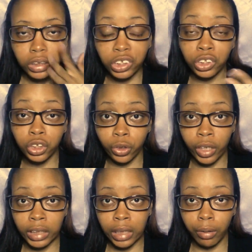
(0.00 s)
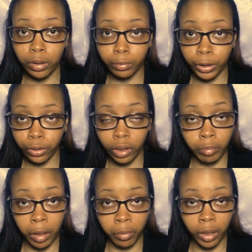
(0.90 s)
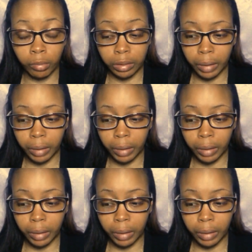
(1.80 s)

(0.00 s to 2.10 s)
just to show you guys how I use my journal and Bible, and it was